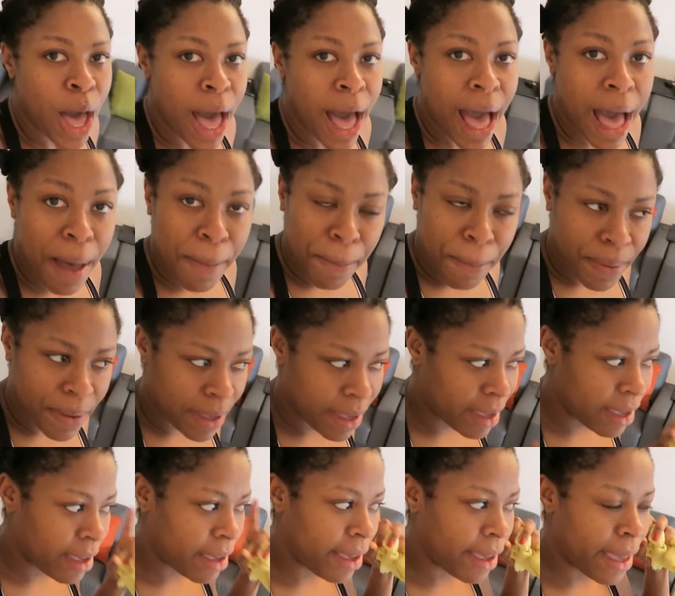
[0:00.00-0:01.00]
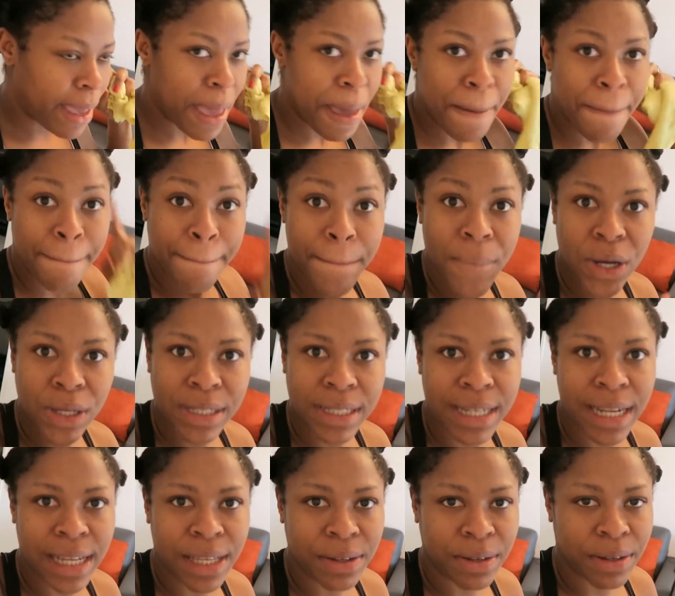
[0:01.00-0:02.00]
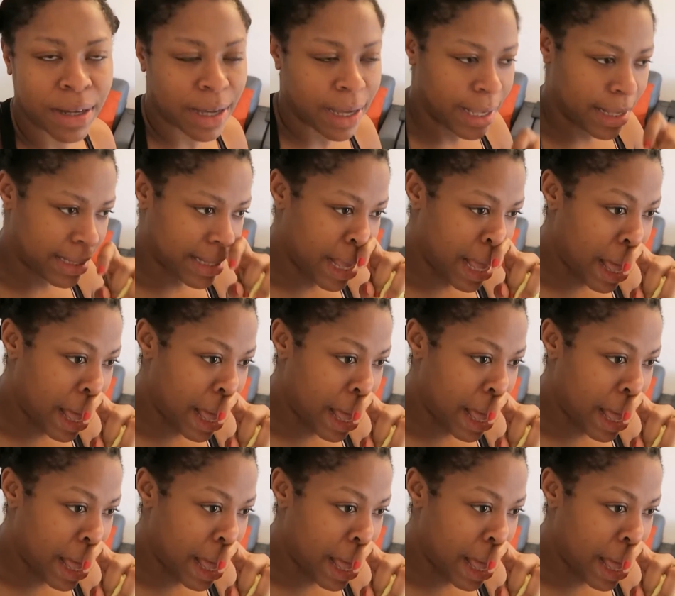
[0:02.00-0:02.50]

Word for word: happy monday you guys